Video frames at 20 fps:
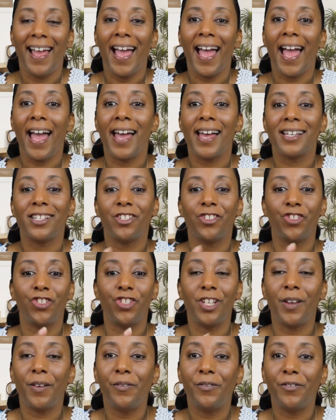Has
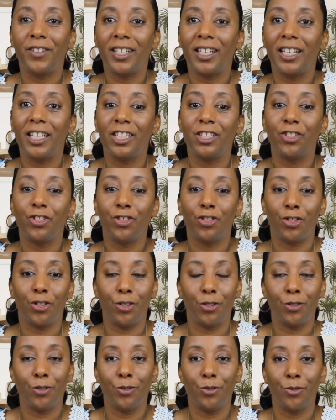shifting
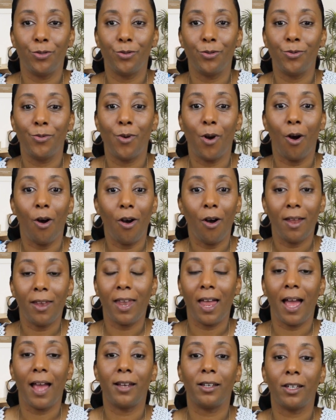to
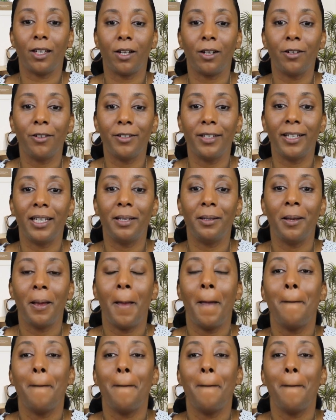online learning